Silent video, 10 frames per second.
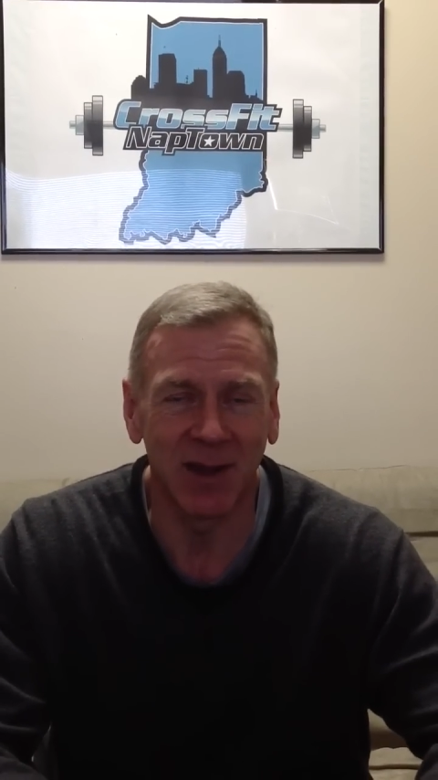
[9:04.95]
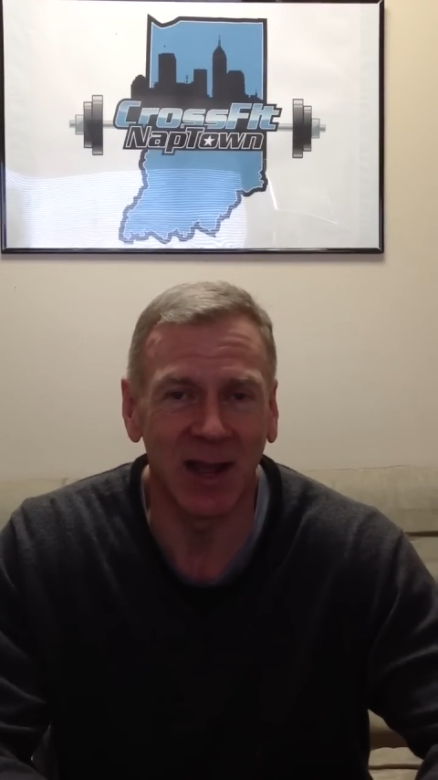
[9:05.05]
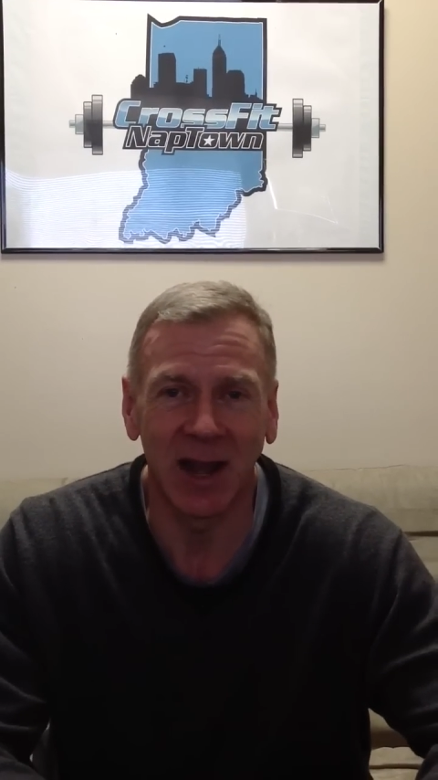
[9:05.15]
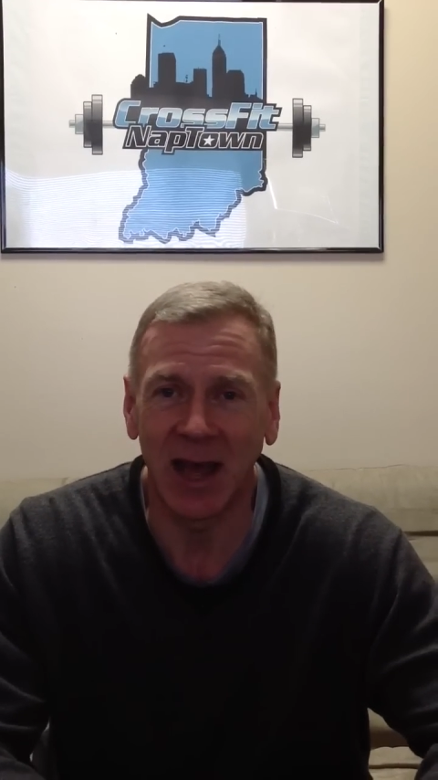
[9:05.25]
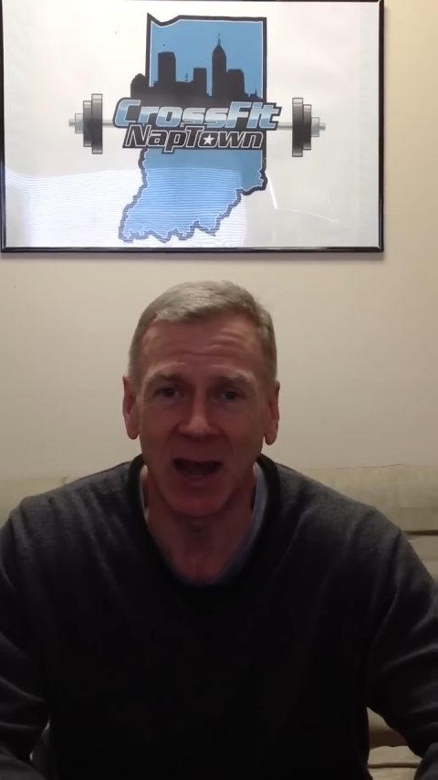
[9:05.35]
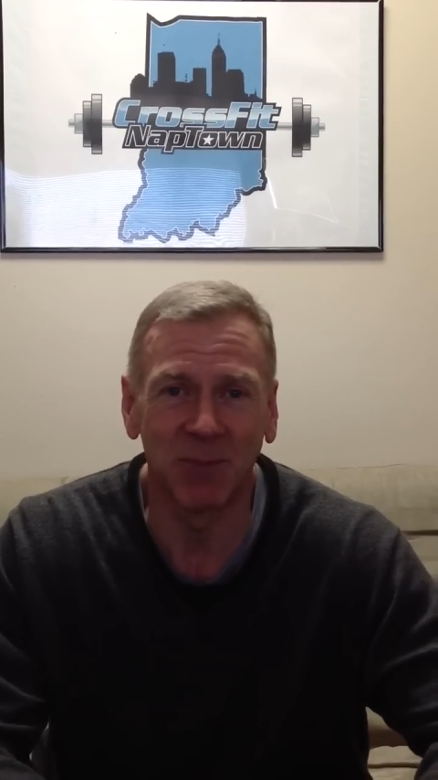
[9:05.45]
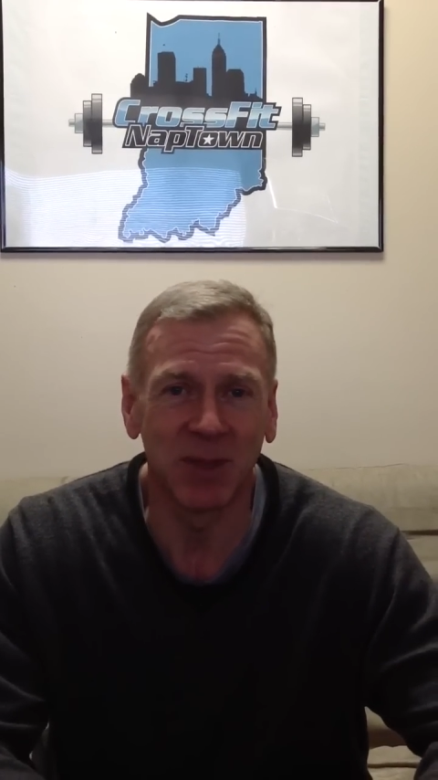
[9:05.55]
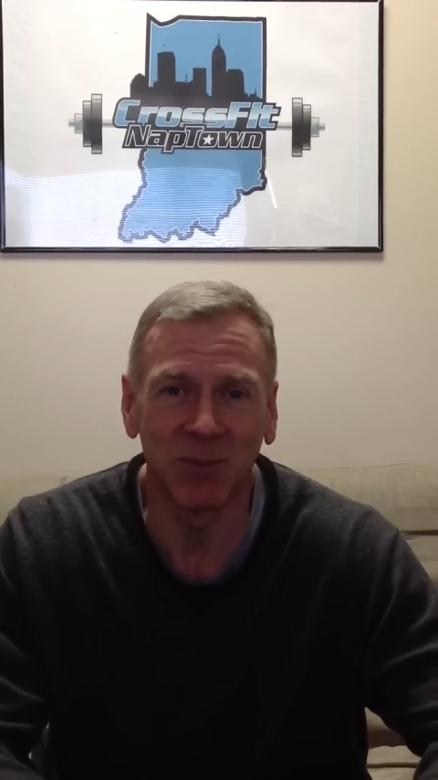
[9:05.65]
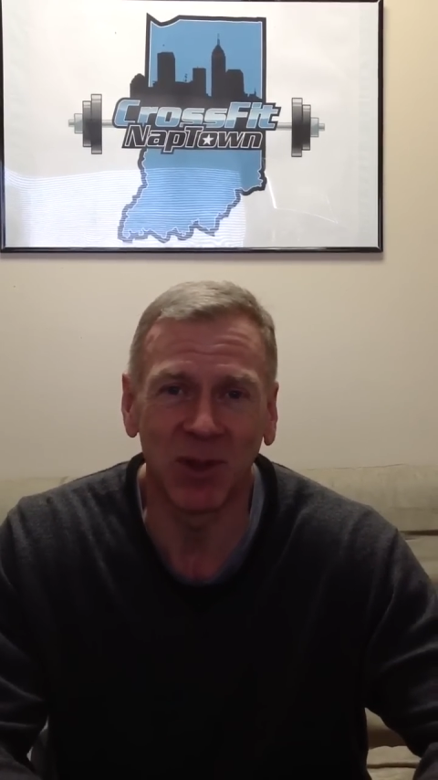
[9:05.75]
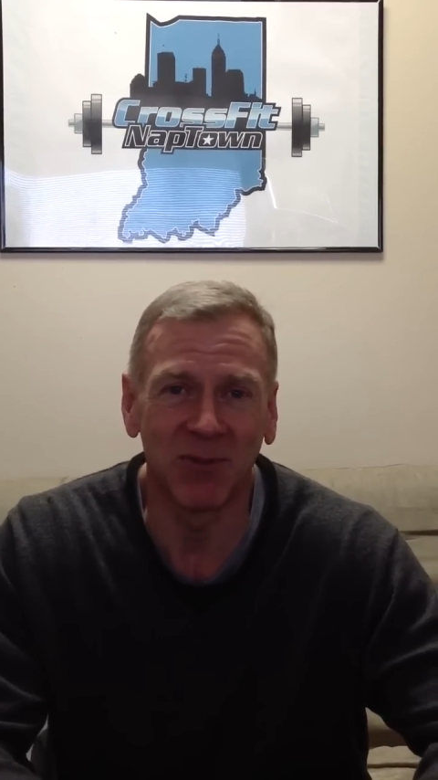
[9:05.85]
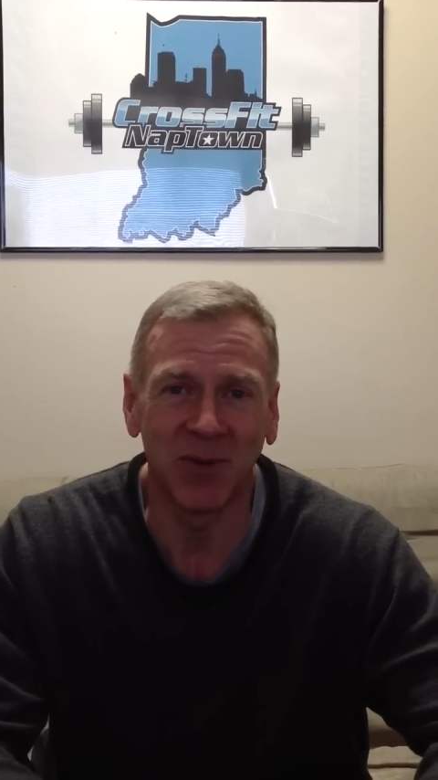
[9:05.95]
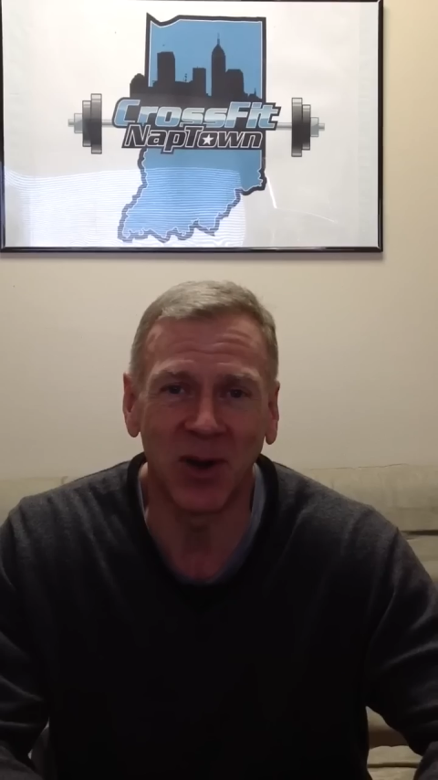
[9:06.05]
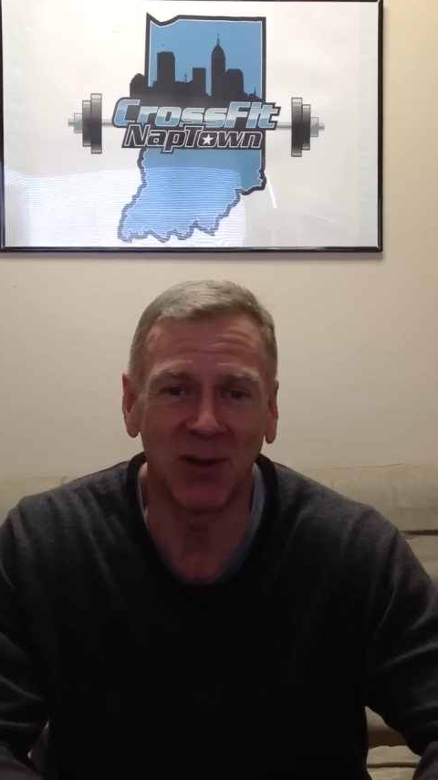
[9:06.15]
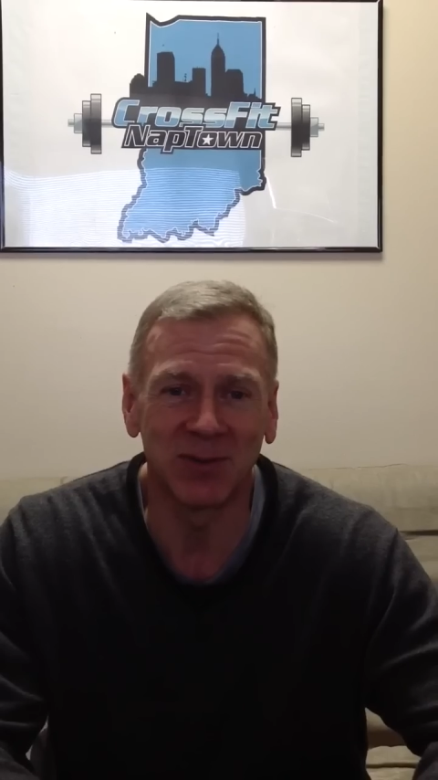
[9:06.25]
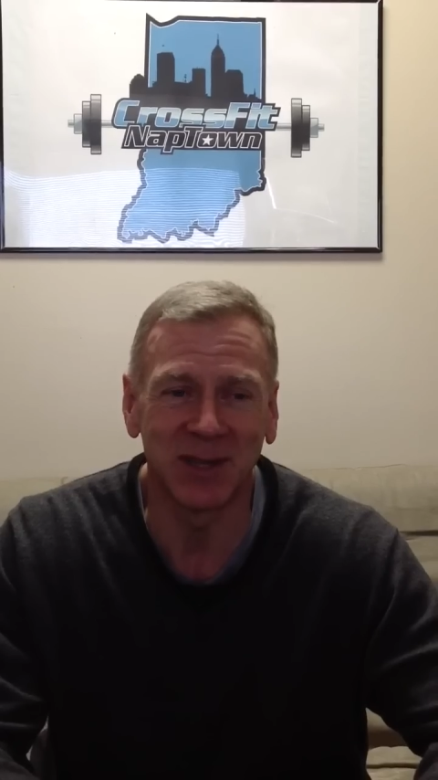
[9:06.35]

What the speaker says: had a lot of people involved,